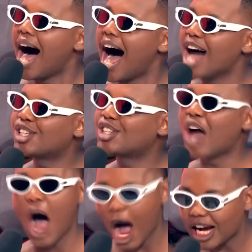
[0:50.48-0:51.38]

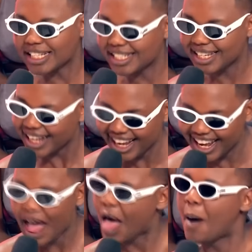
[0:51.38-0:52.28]
shocked,
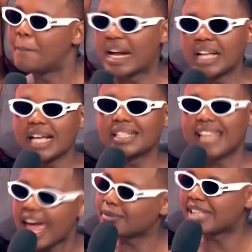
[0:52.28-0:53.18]
but at the
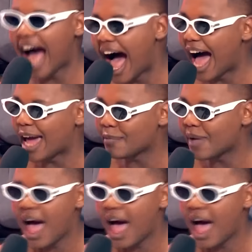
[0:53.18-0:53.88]
same time,